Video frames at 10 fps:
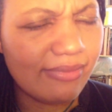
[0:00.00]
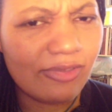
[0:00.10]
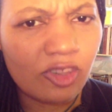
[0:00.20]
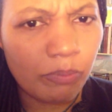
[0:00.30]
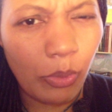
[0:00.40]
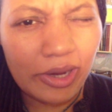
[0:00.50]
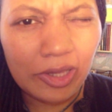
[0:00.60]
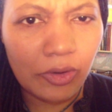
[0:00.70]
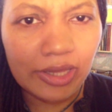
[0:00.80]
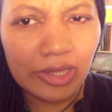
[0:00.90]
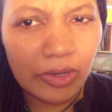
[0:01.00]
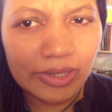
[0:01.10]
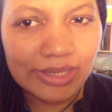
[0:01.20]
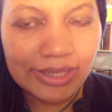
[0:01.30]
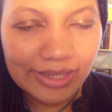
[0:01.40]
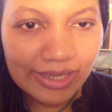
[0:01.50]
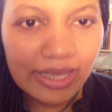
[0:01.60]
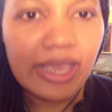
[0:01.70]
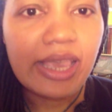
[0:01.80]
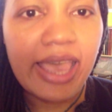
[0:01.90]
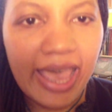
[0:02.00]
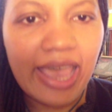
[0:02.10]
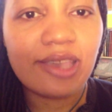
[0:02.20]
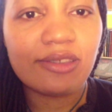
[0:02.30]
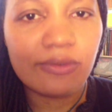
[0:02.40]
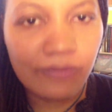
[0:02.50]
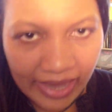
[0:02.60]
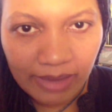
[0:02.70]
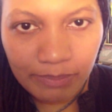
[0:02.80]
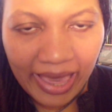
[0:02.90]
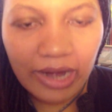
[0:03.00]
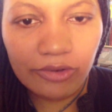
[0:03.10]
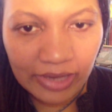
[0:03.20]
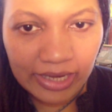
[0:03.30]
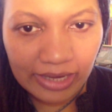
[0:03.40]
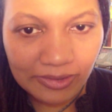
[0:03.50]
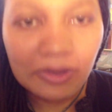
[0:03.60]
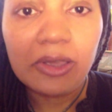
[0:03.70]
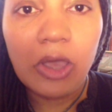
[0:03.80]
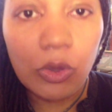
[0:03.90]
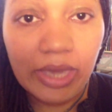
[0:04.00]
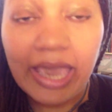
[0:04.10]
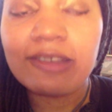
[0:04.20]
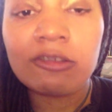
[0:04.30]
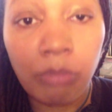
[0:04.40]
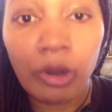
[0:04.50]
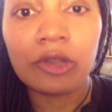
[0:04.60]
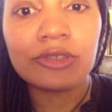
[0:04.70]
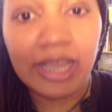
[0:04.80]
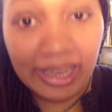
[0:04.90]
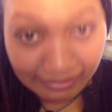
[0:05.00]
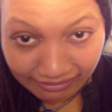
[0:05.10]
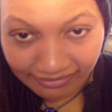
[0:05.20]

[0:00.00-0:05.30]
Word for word: spoiler alert, has vampires in it. Okay, spoiler done